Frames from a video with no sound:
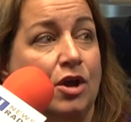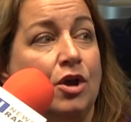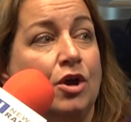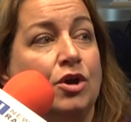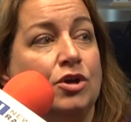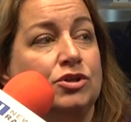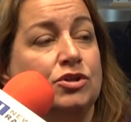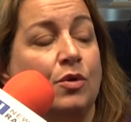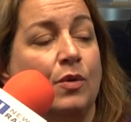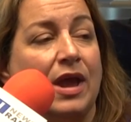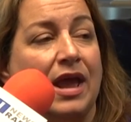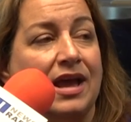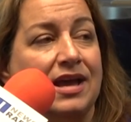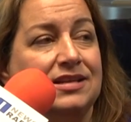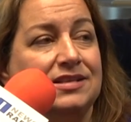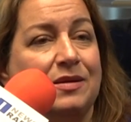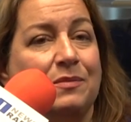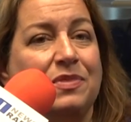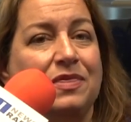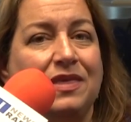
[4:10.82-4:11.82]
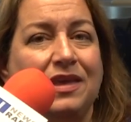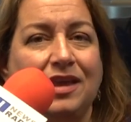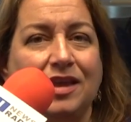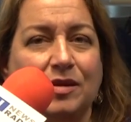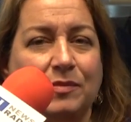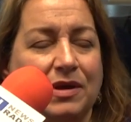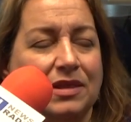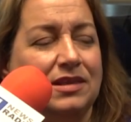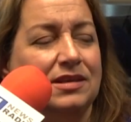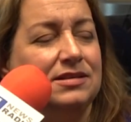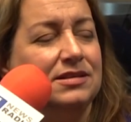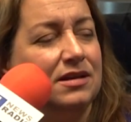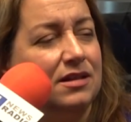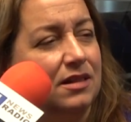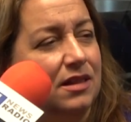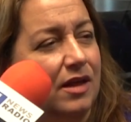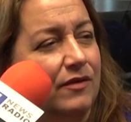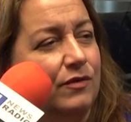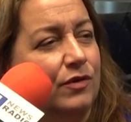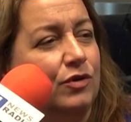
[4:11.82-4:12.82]
So as I'm thinking about these
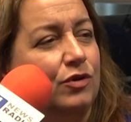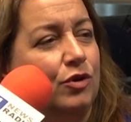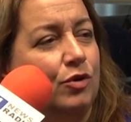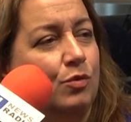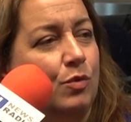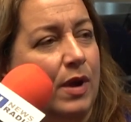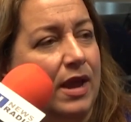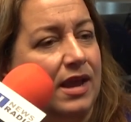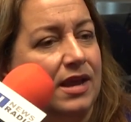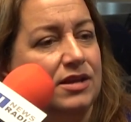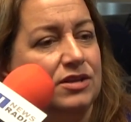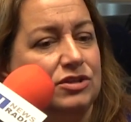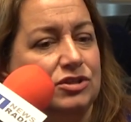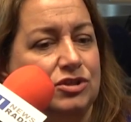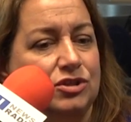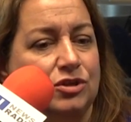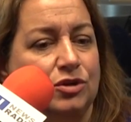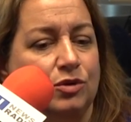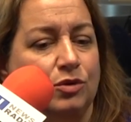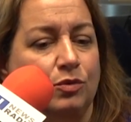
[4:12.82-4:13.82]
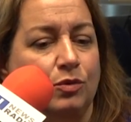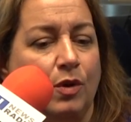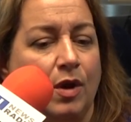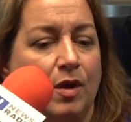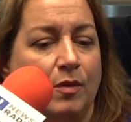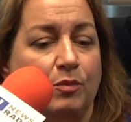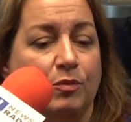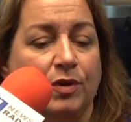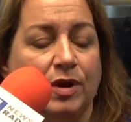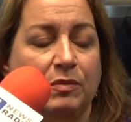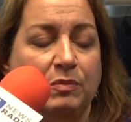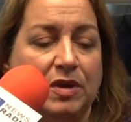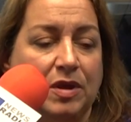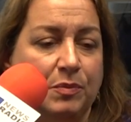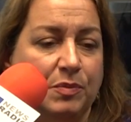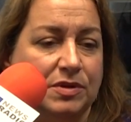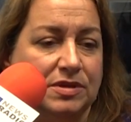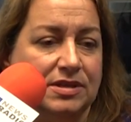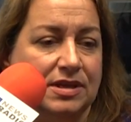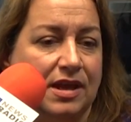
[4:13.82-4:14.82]
clever new ways to bring
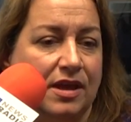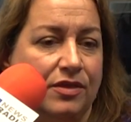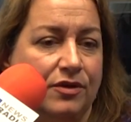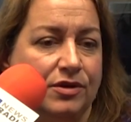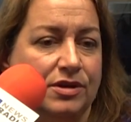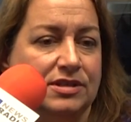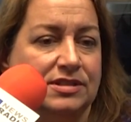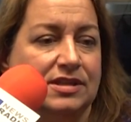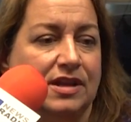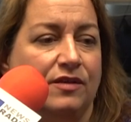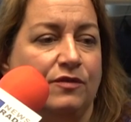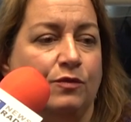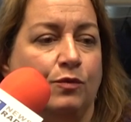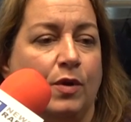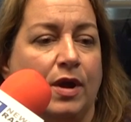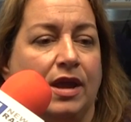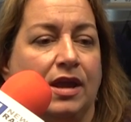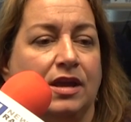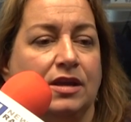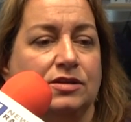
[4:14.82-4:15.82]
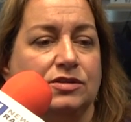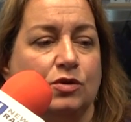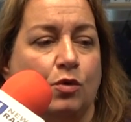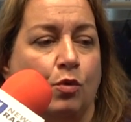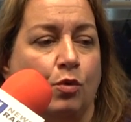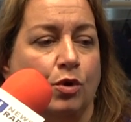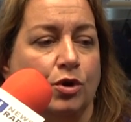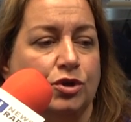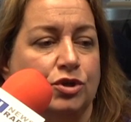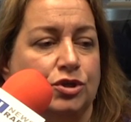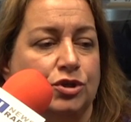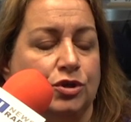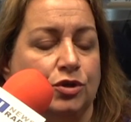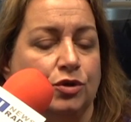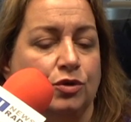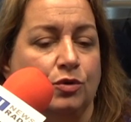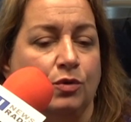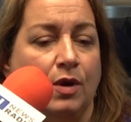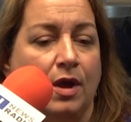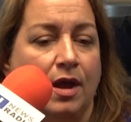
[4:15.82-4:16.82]
people together in safe ways, or
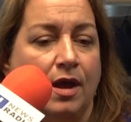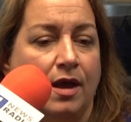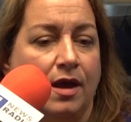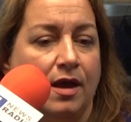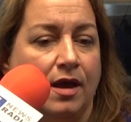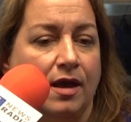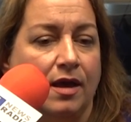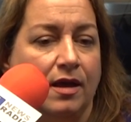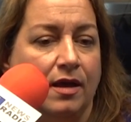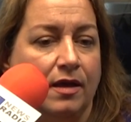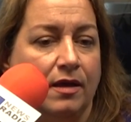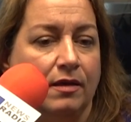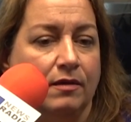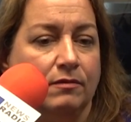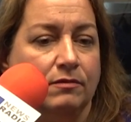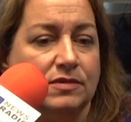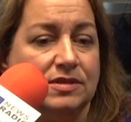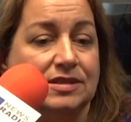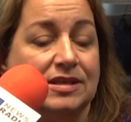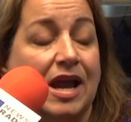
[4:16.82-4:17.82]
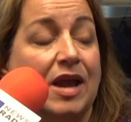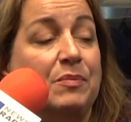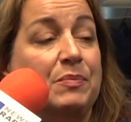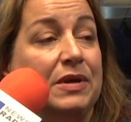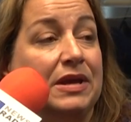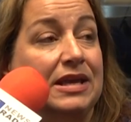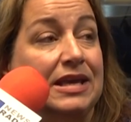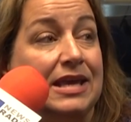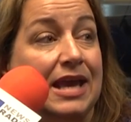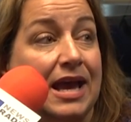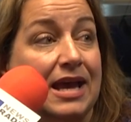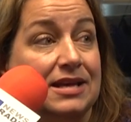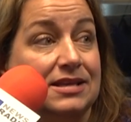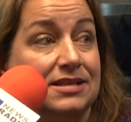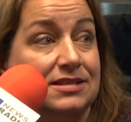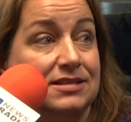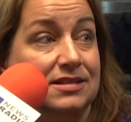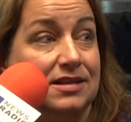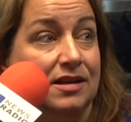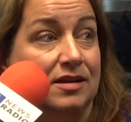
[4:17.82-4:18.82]
to Skype in
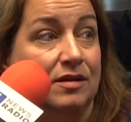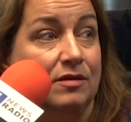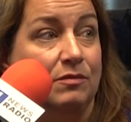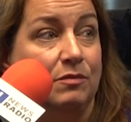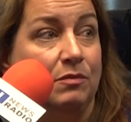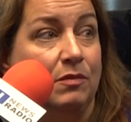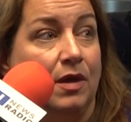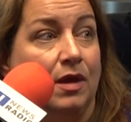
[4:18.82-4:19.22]
guests in a